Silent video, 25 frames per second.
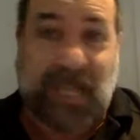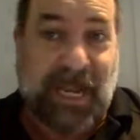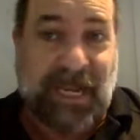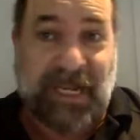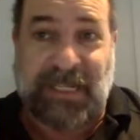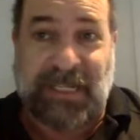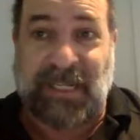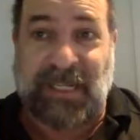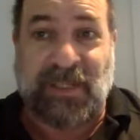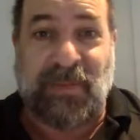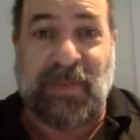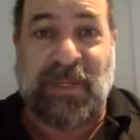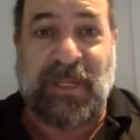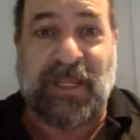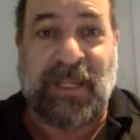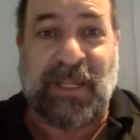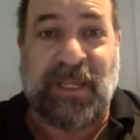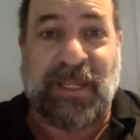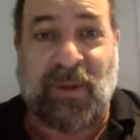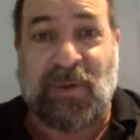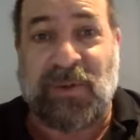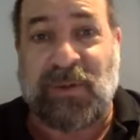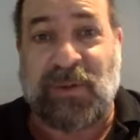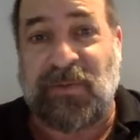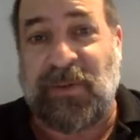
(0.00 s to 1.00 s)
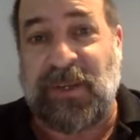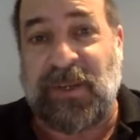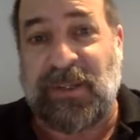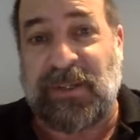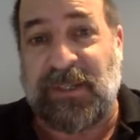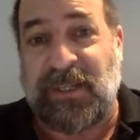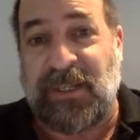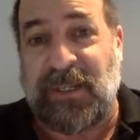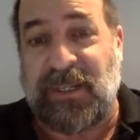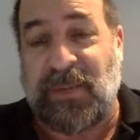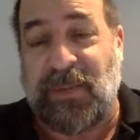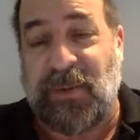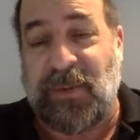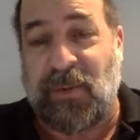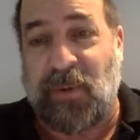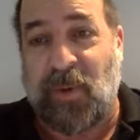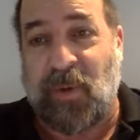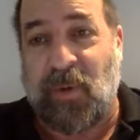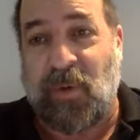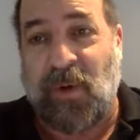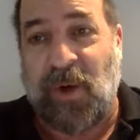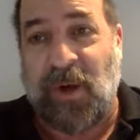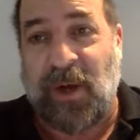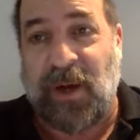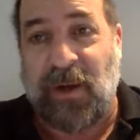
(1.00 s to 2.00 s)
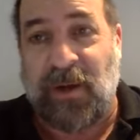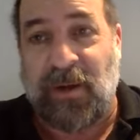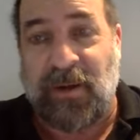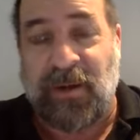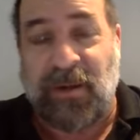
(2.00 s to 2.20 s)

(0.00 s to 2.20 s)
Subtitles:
And it doesn't mean that those fields need to be required.